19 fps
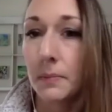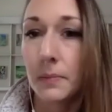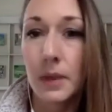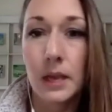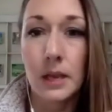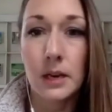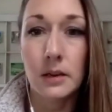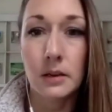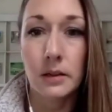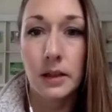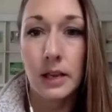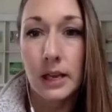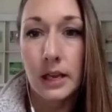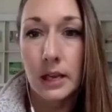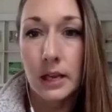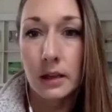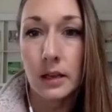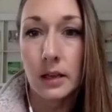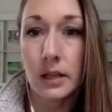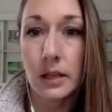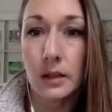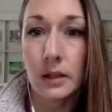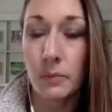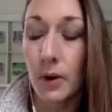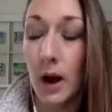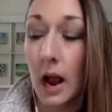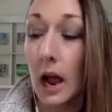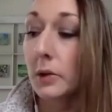in the
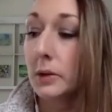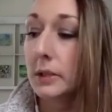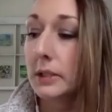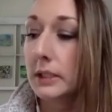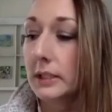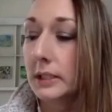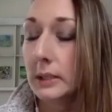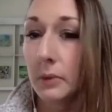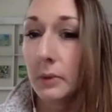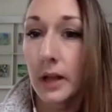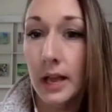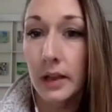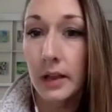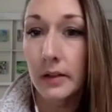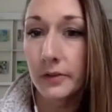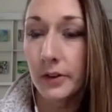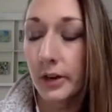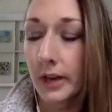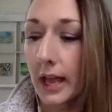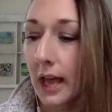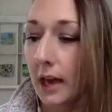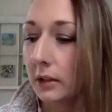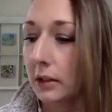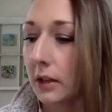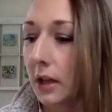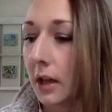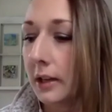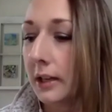browse display of your
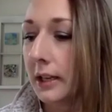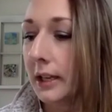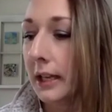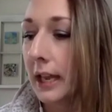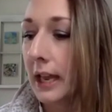catalog.